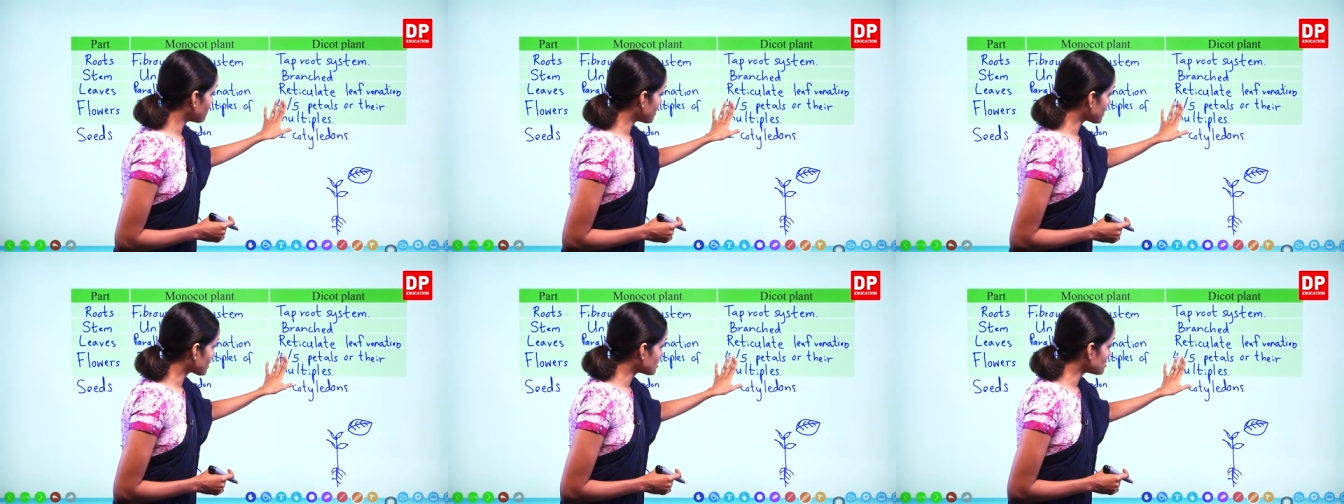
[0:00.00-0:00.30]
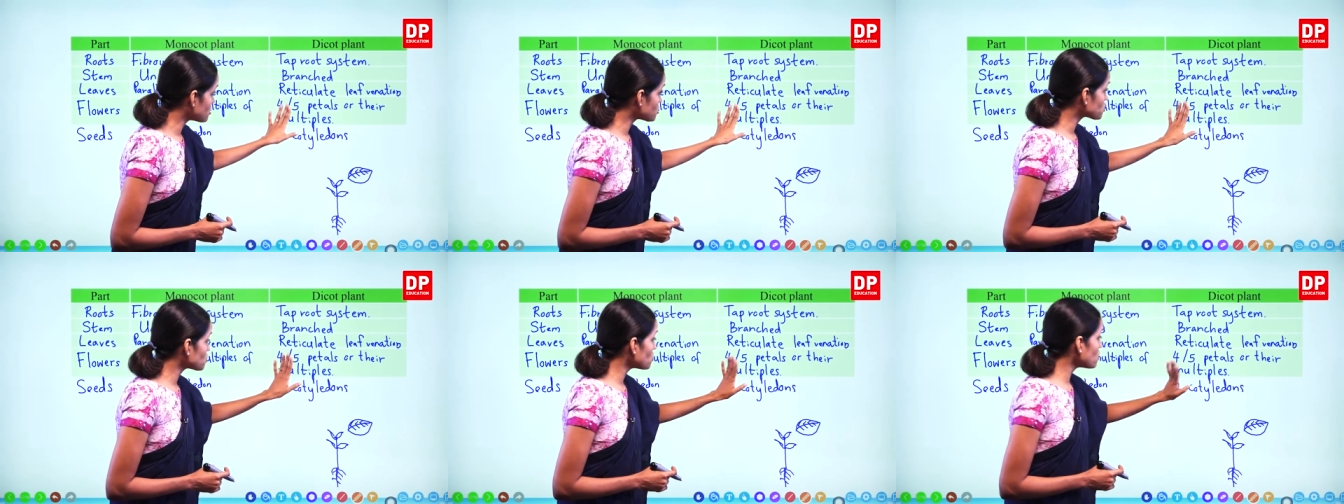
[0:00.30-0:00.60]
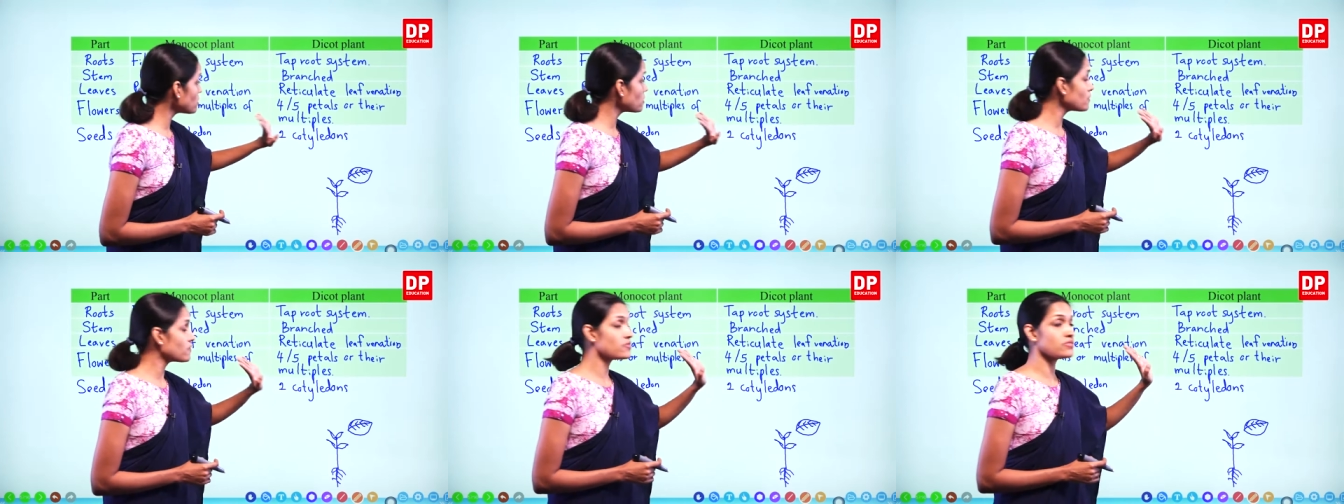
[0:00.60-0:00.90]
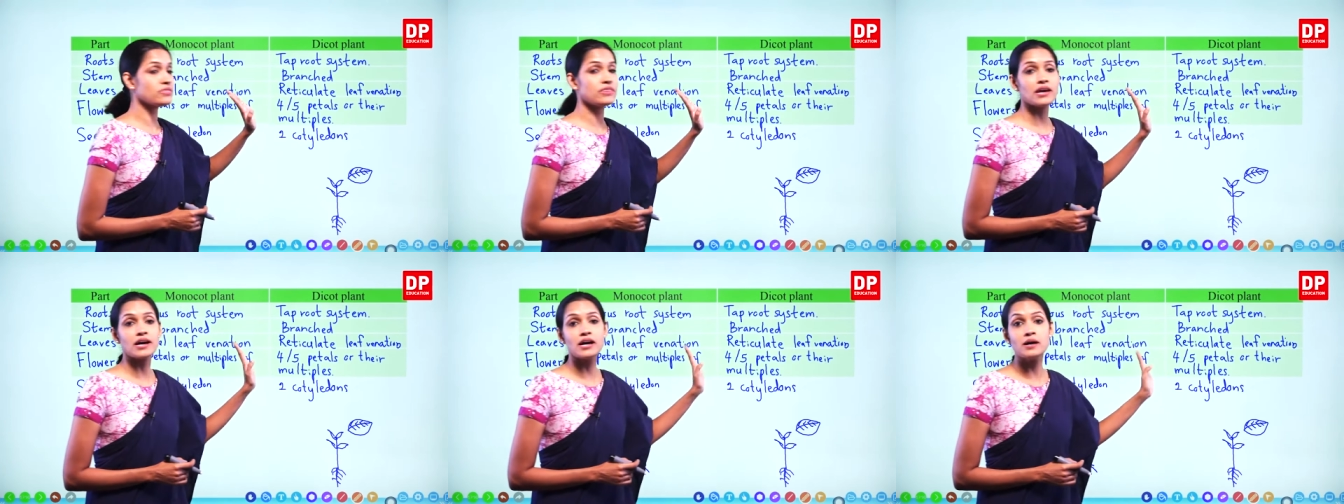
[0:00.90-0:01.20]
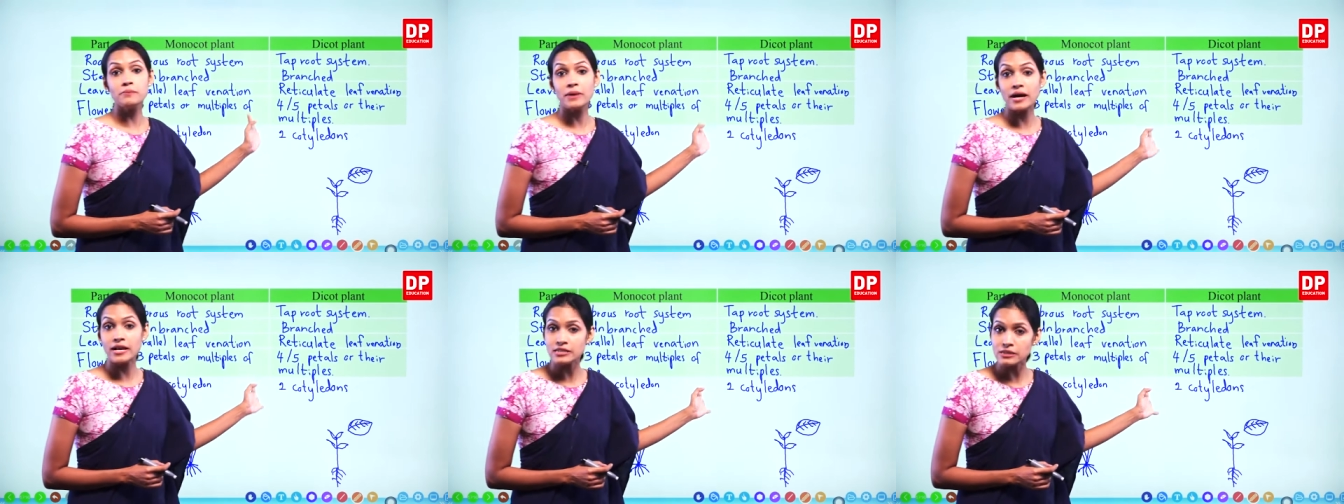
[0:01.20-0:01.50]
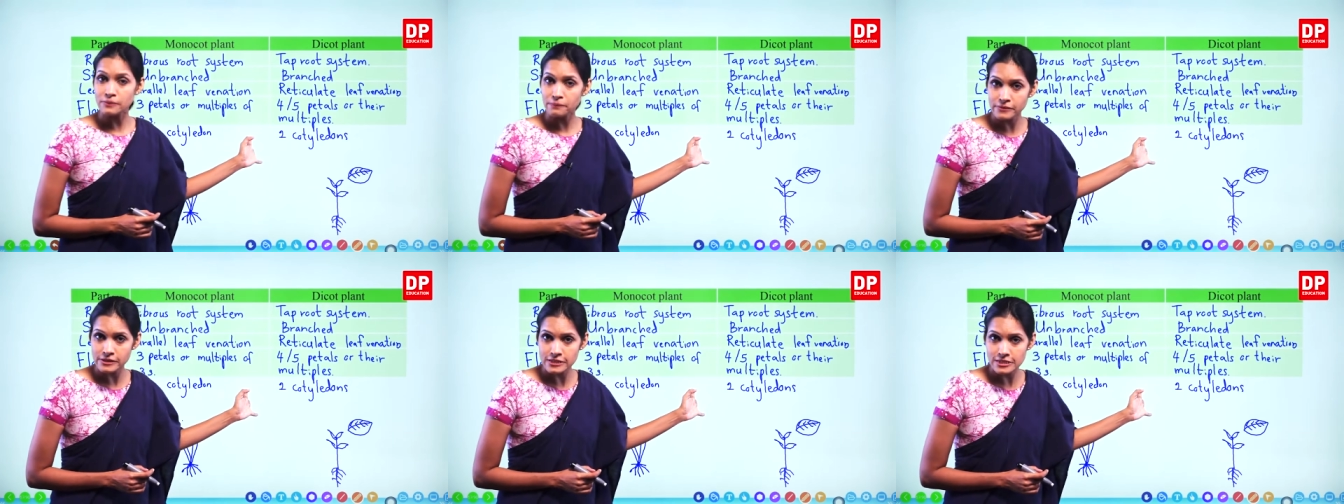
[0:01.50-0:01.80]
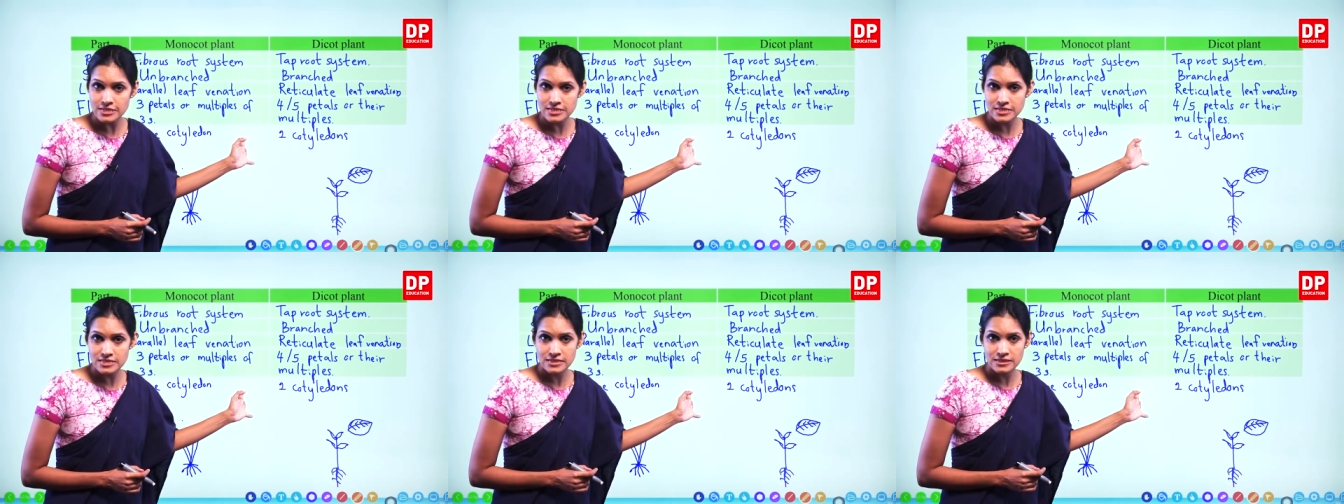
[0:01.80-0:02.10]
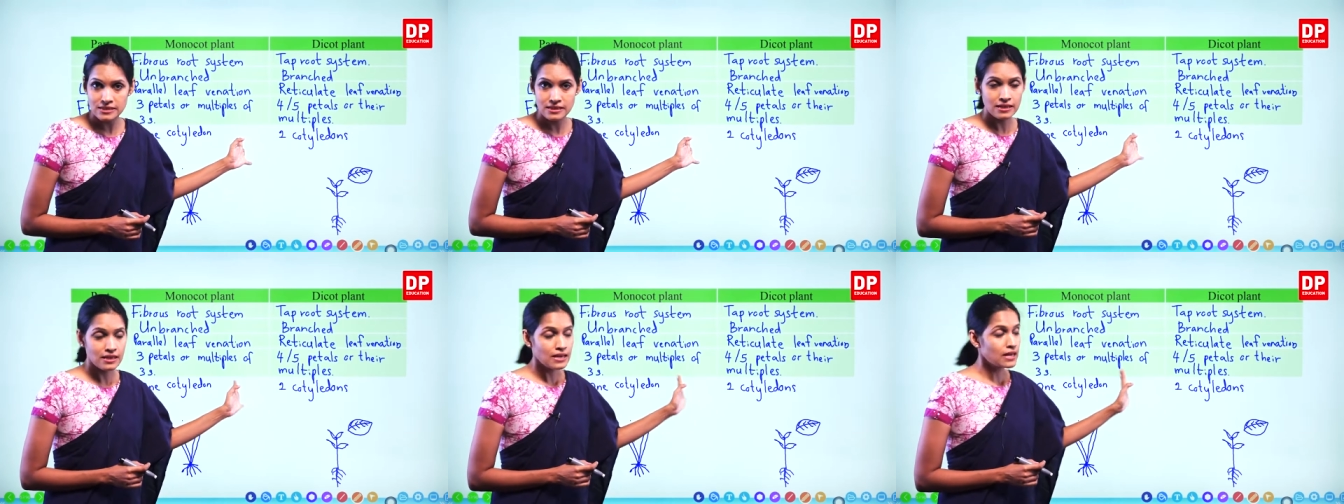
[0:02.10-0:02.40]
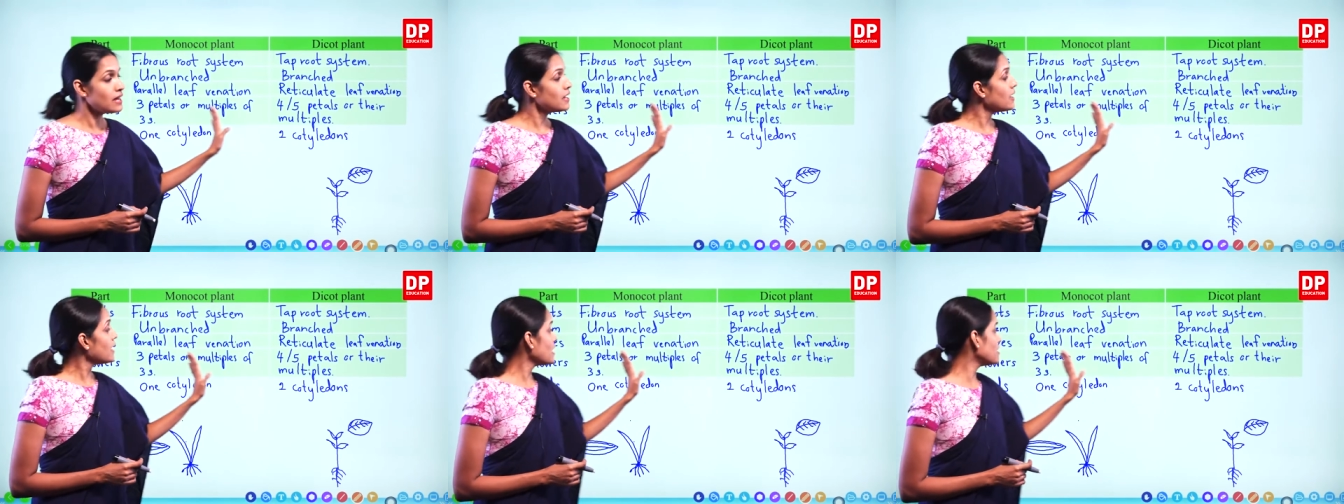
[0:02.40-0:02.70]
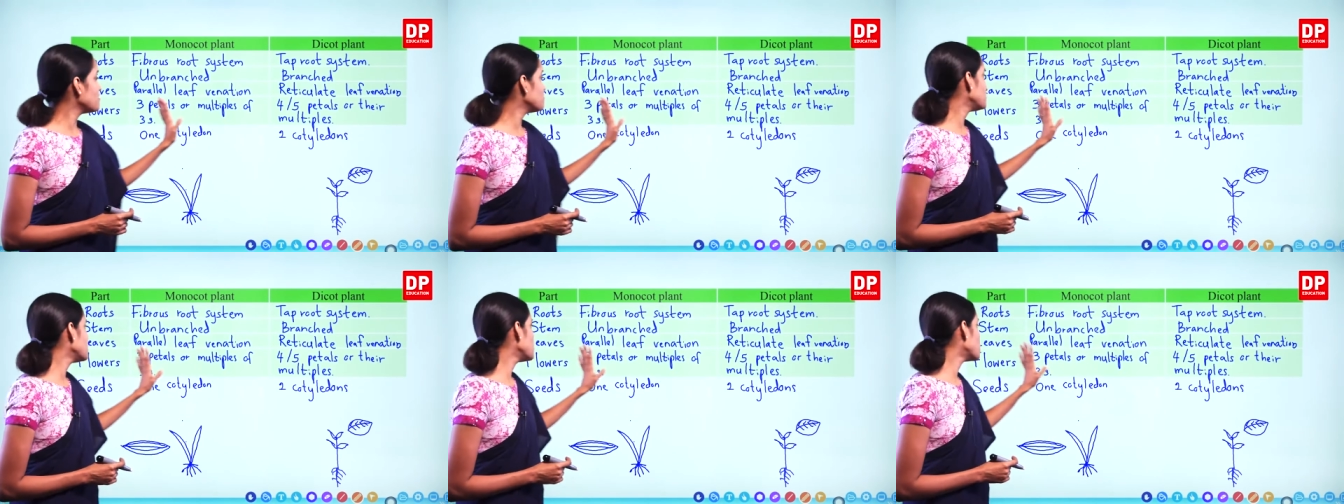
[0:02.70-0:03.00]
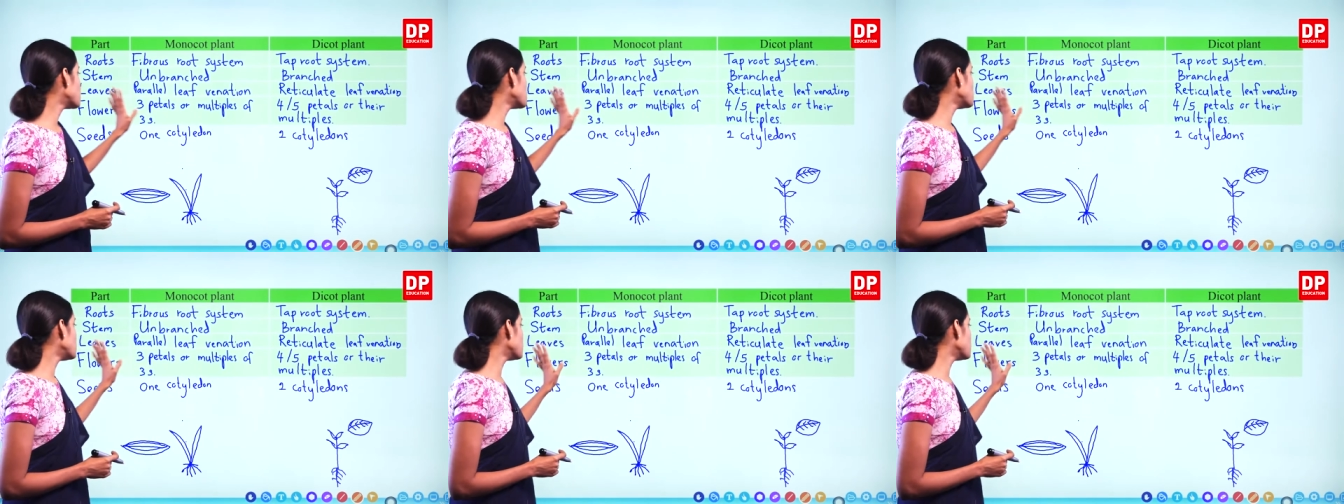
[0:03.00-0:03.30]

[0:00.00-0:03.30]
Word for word: petals or they are multiples. And we all